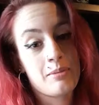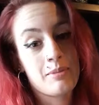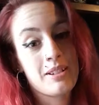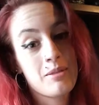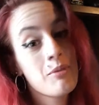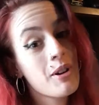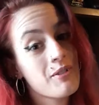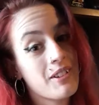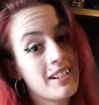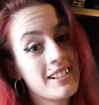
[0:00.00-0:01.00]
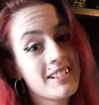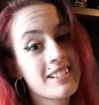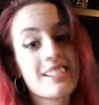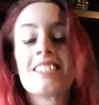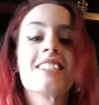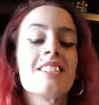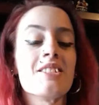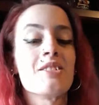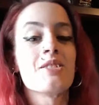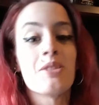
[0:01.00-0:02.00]
my new boyfriend
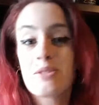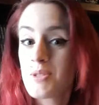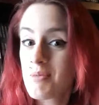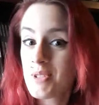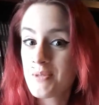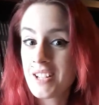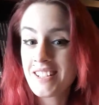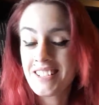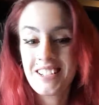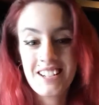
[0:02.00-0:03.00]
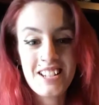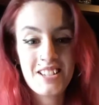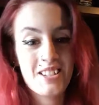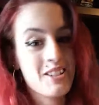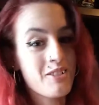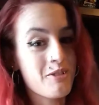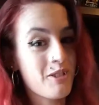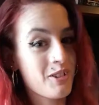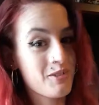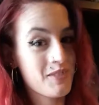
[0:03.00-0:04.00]
is so super sweet, and he's a
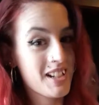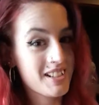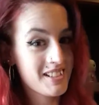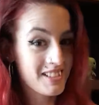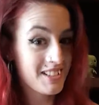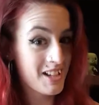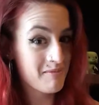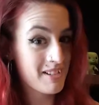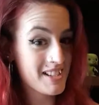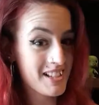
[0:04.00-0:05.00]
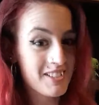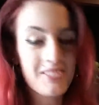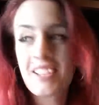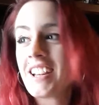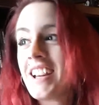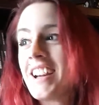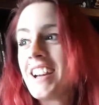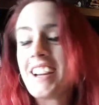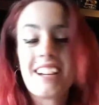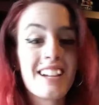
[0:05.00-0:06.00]
horror fiend like myself,
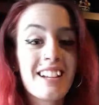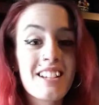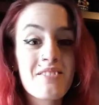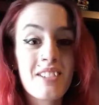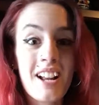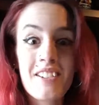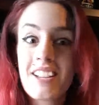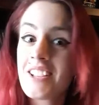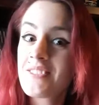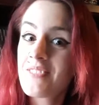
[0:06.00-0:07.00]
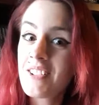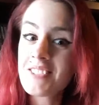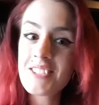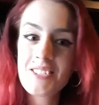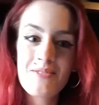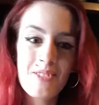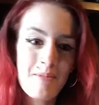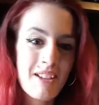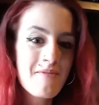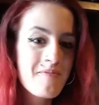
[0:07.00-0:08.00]
and he went out and found these for
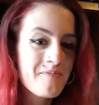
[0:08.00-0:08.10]
me.